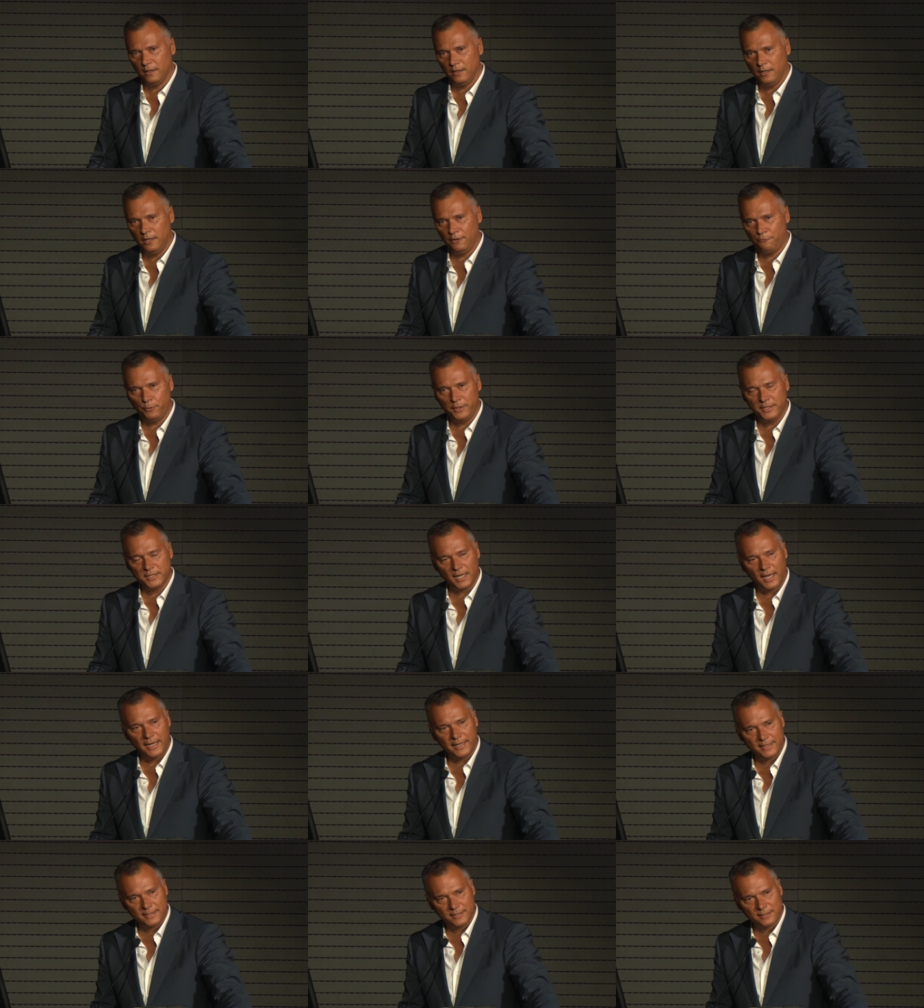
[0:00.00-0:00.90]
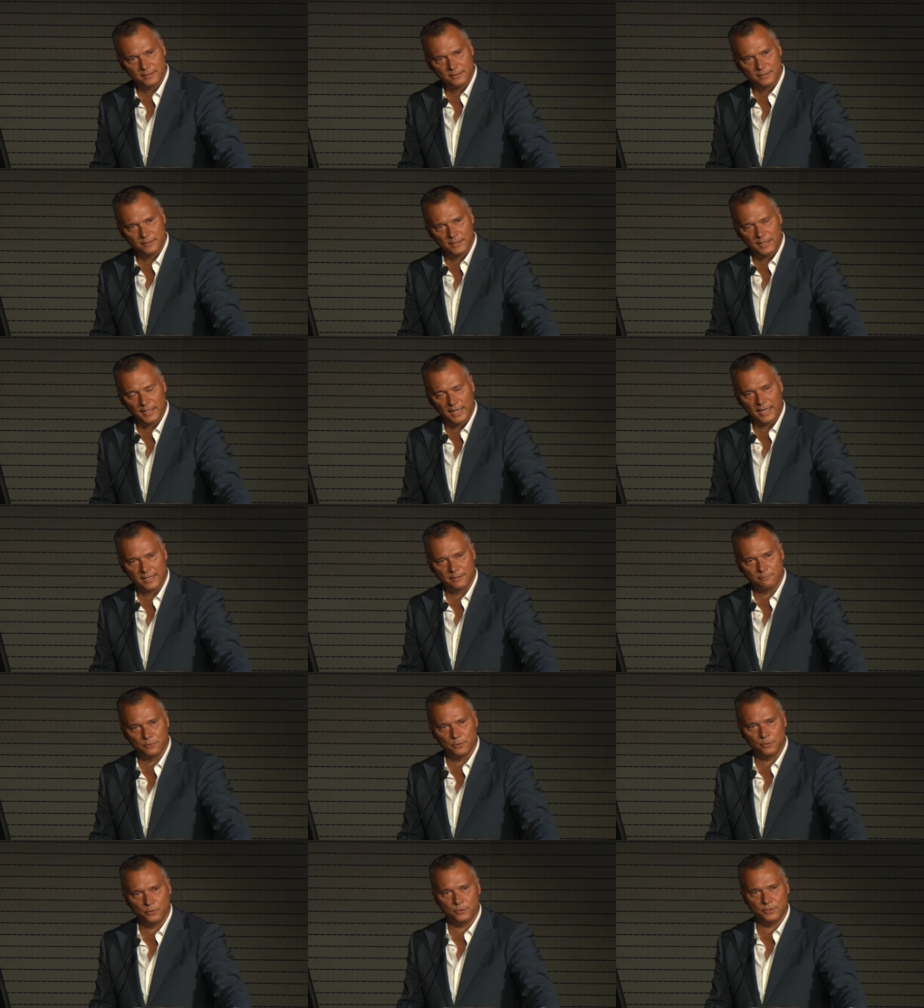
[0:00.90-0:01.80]
If we take the
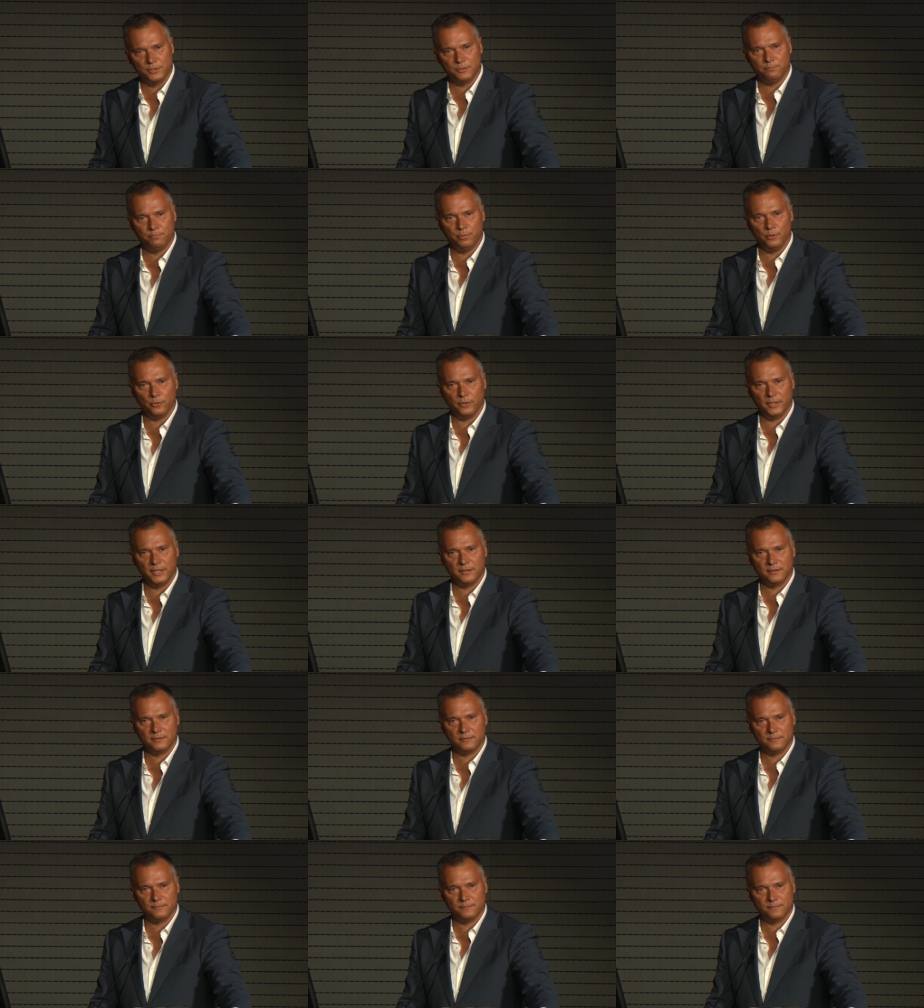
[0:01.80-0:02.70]
Adam Goodes booing,